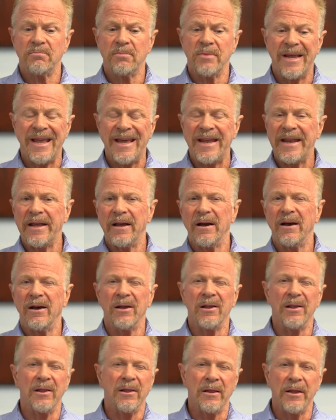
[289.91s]
getting
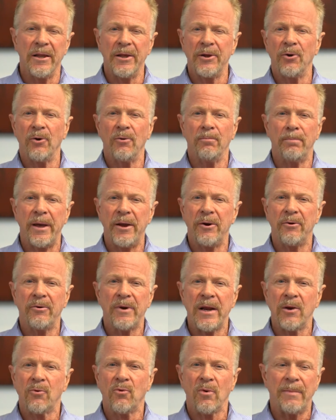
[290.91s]
a little better
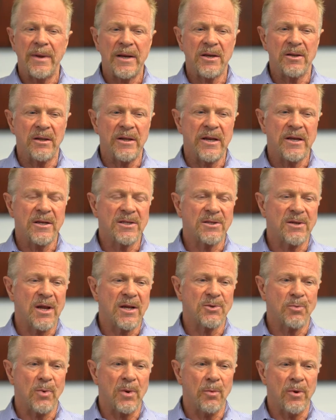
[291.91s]
incrementally
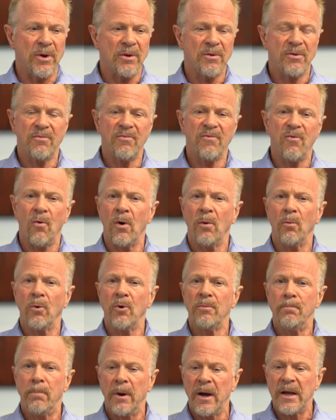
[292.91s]
as we went
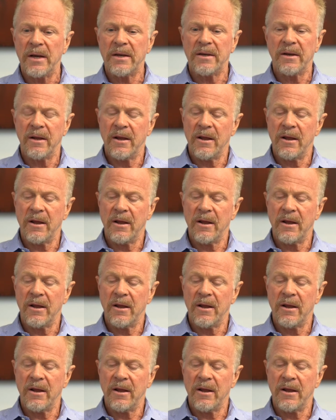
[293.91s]
forward, but